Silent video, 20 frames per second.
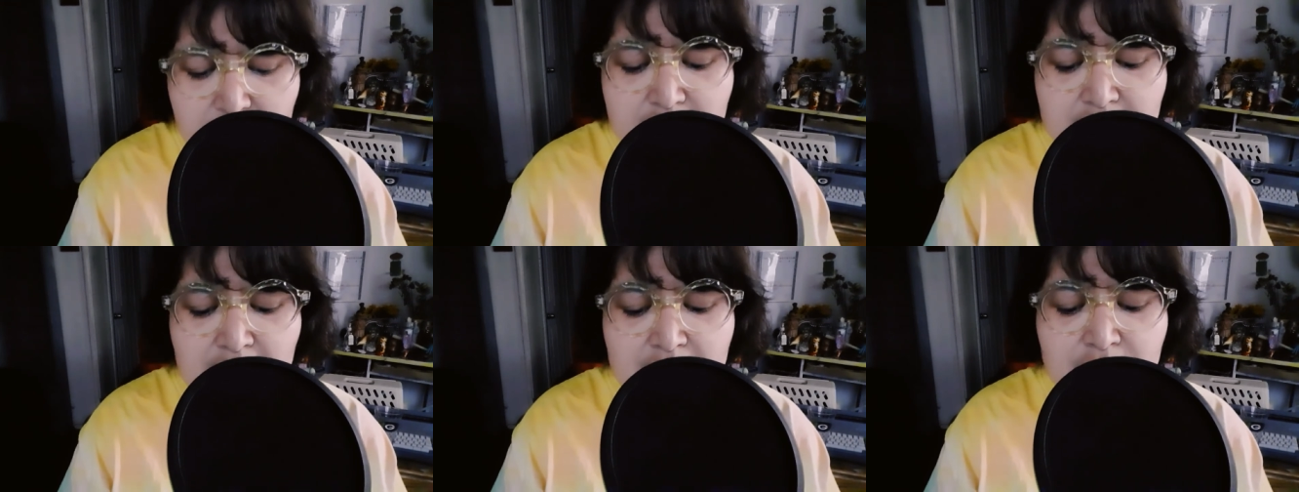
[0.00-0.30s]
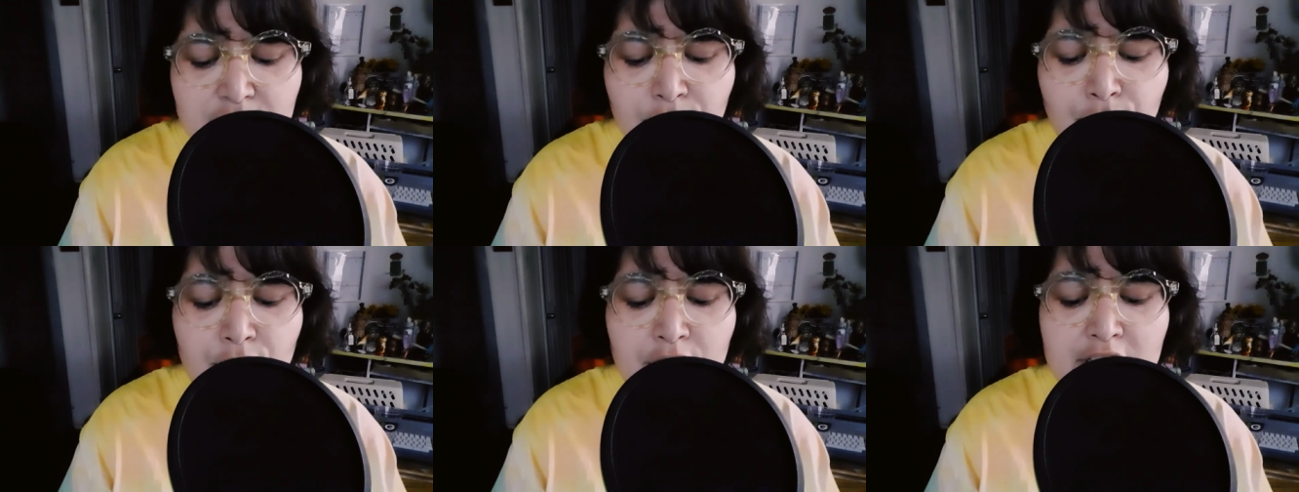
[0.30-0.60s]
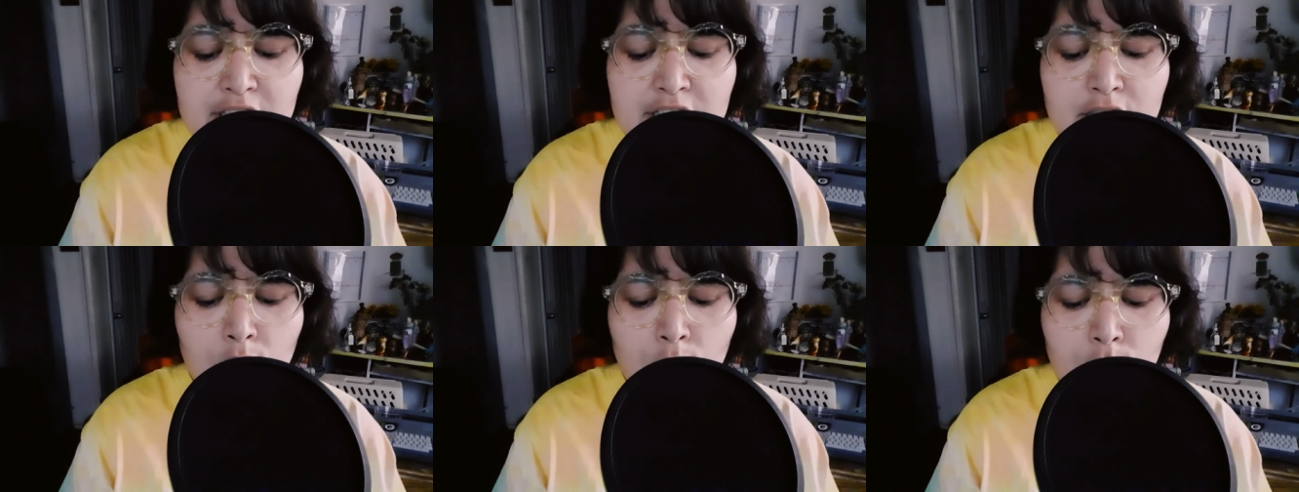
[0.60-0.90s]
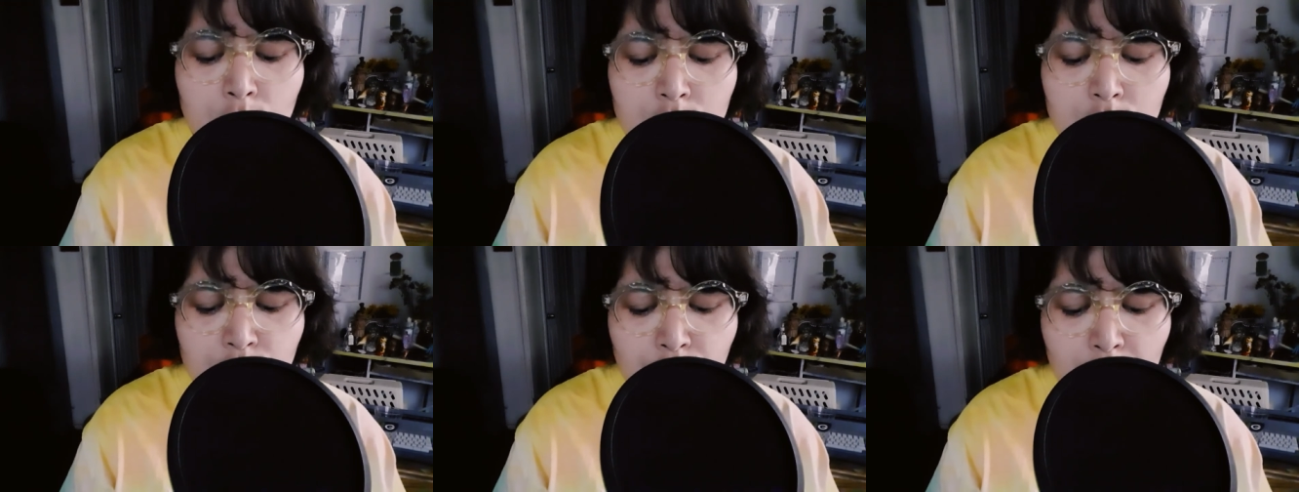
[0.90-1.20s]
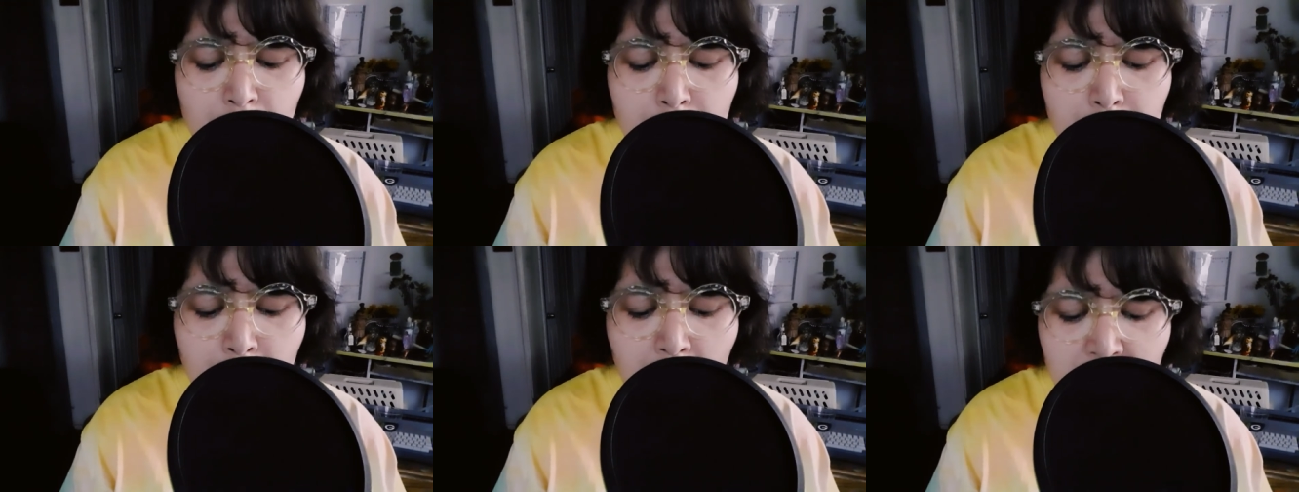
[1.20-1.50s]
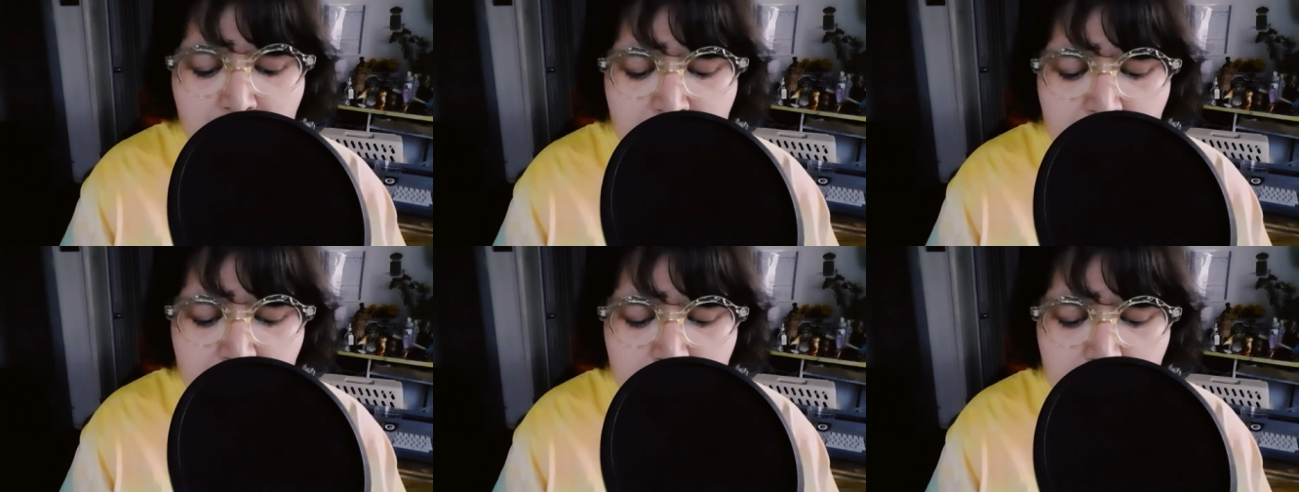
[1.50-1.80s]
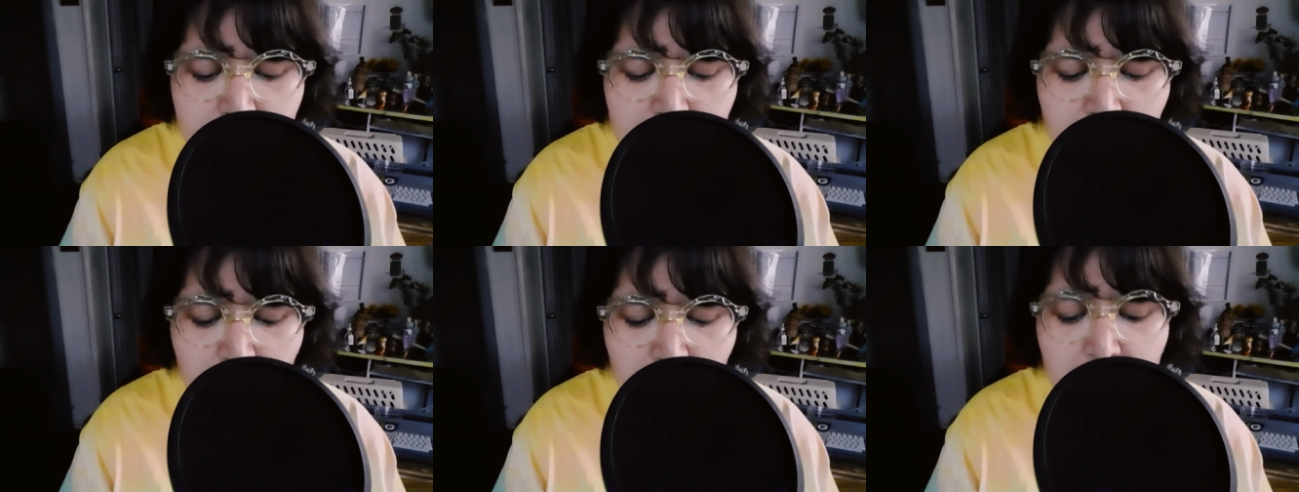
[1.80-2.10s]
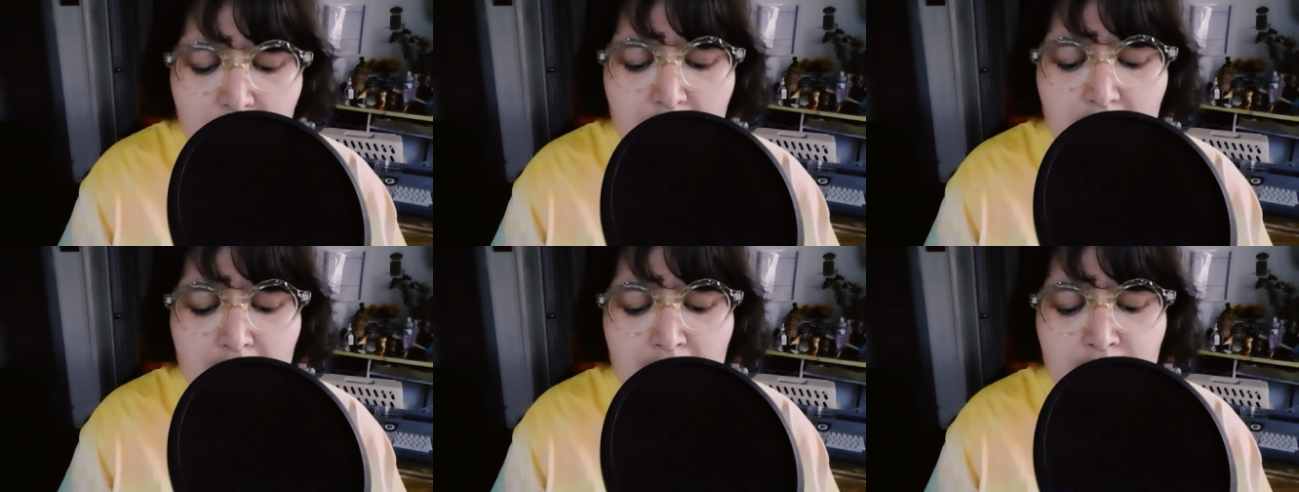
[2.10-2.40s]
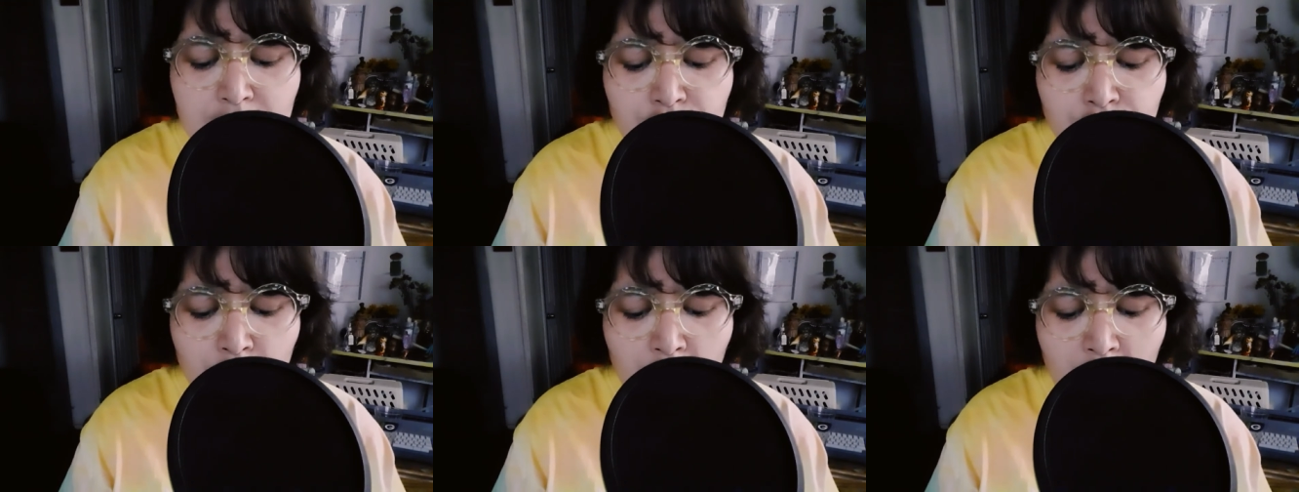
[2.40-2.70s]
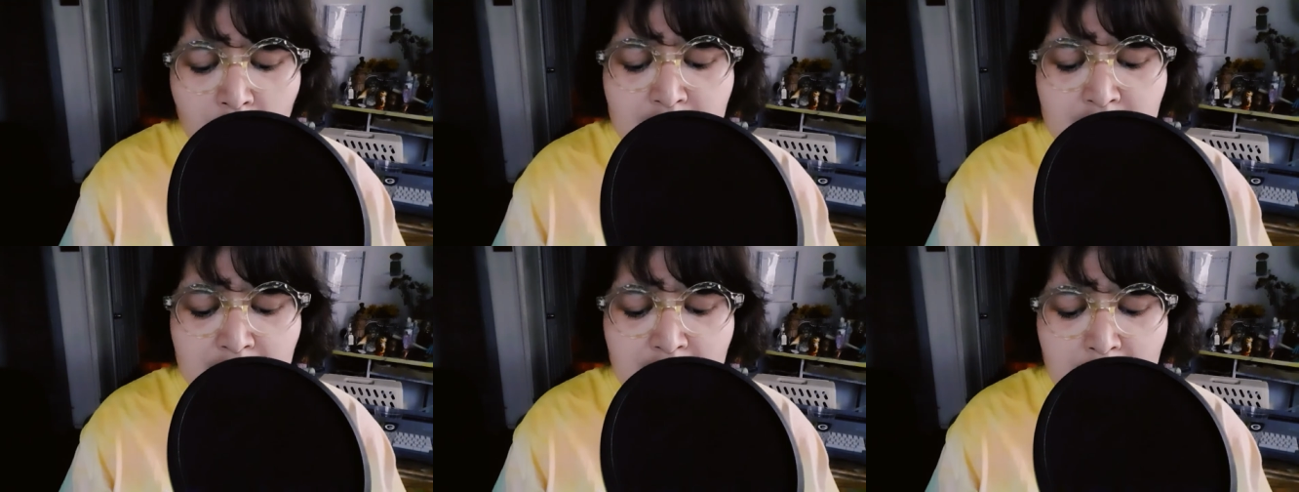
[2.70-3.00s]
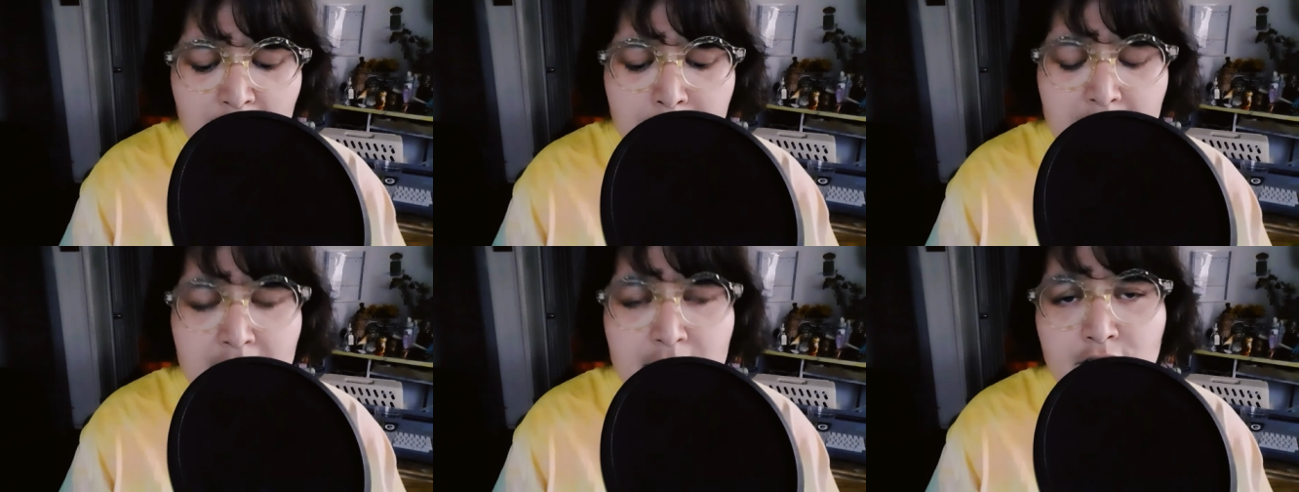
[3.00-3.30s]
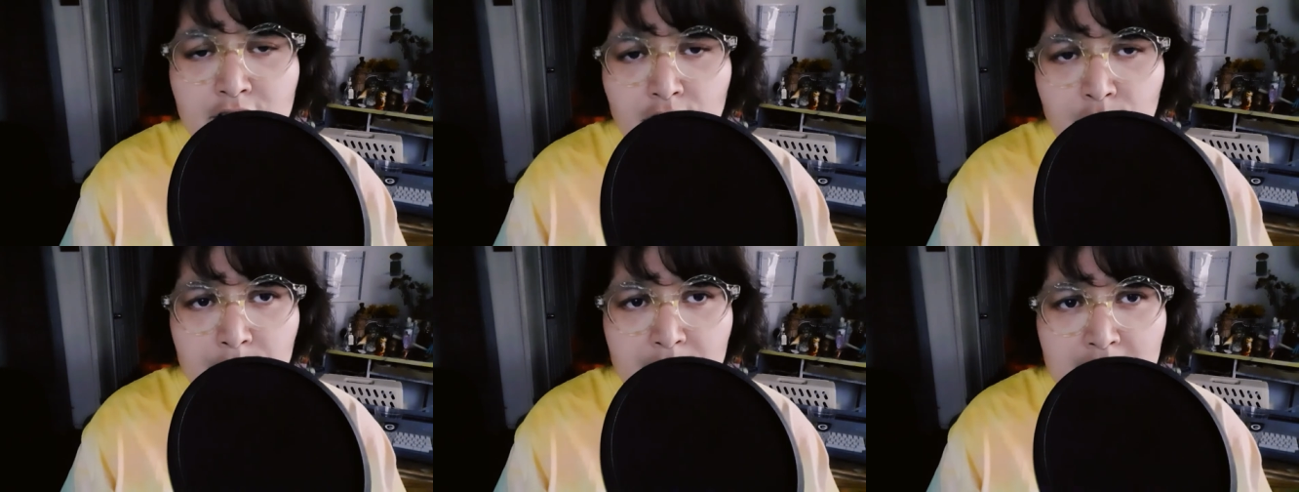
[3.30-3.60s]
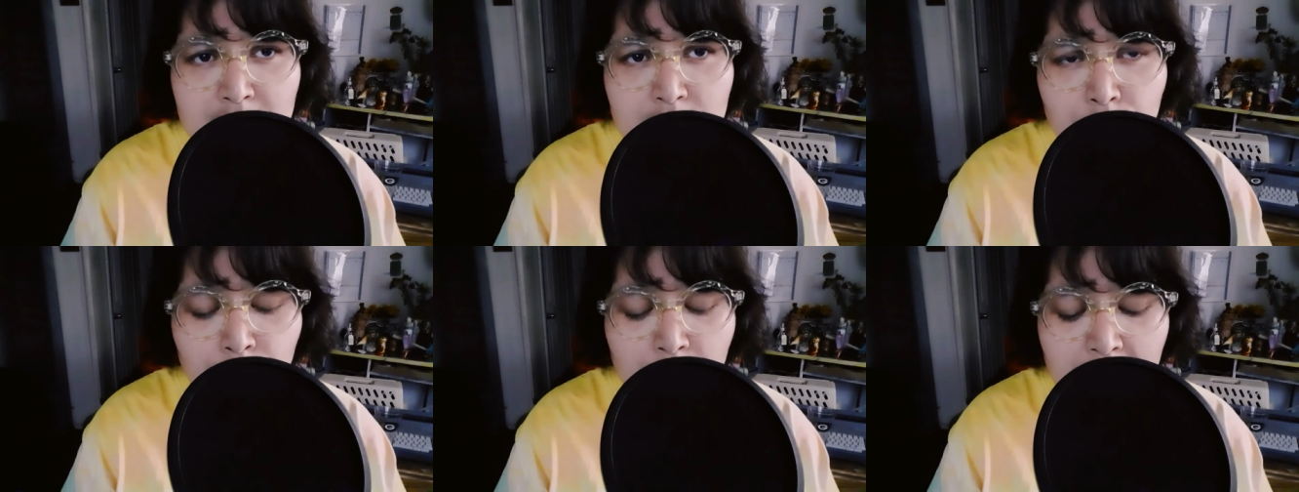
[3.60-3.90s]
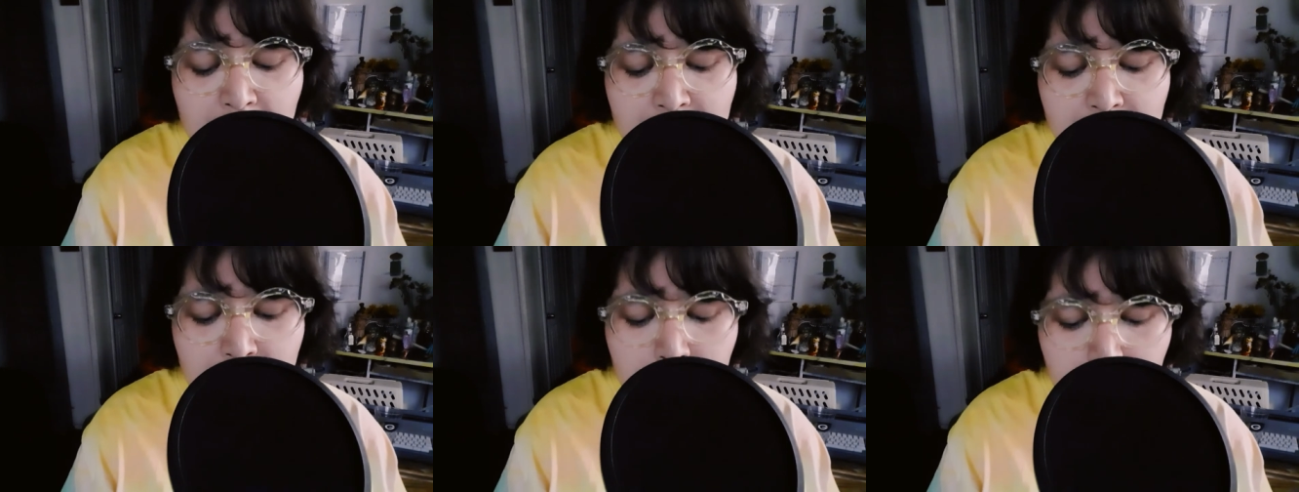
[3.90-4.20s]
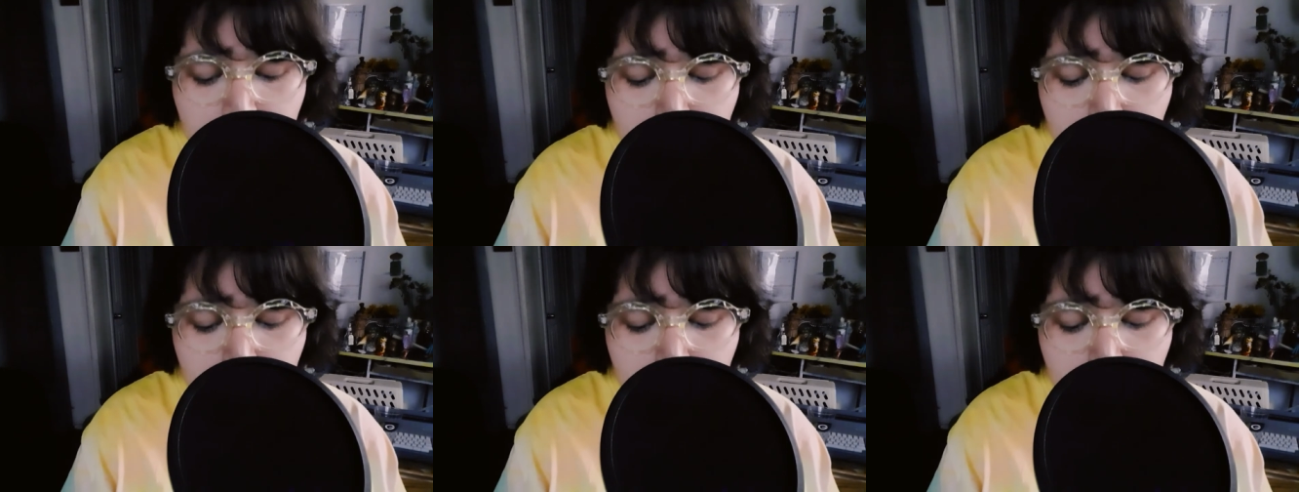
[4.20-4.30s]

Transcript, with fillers: sets free souls from bodies, and draws them into his ray.